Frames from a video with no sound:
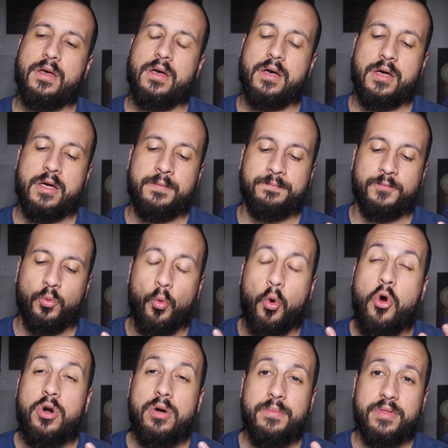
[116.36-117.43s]

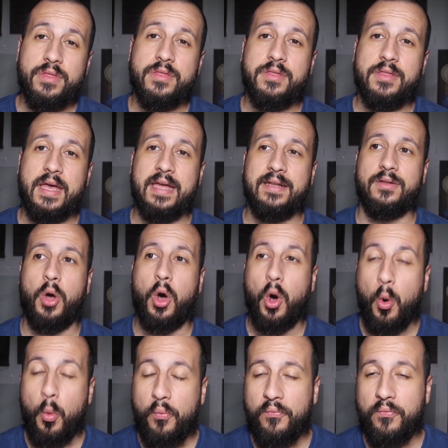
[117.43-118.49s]
warmth and
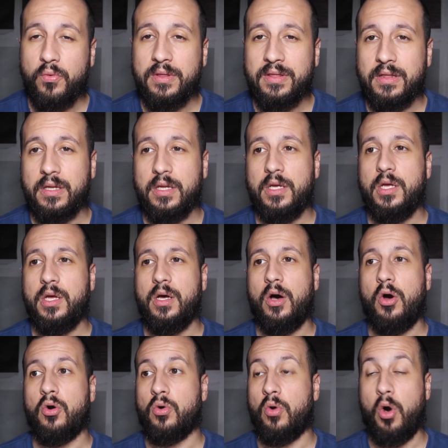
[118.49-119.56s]
hopeful
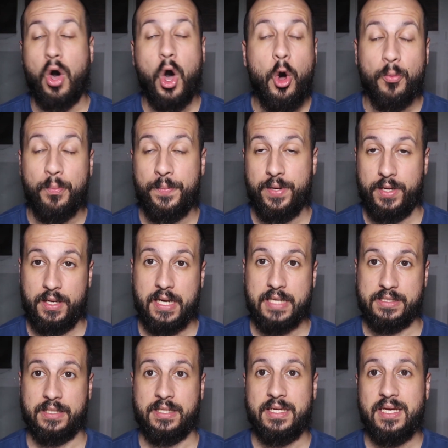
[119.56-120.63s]
or hope
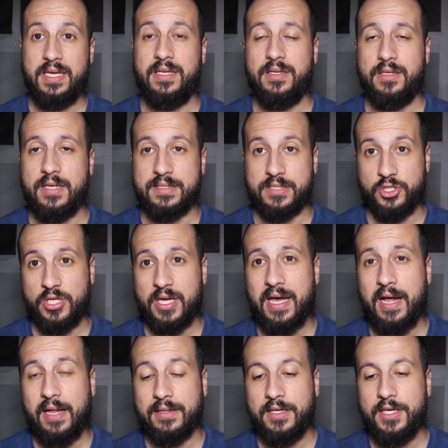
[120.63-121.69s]
as a kid, as a
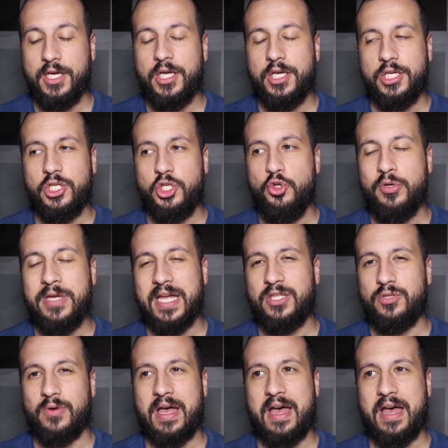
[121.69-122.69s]
child, you get to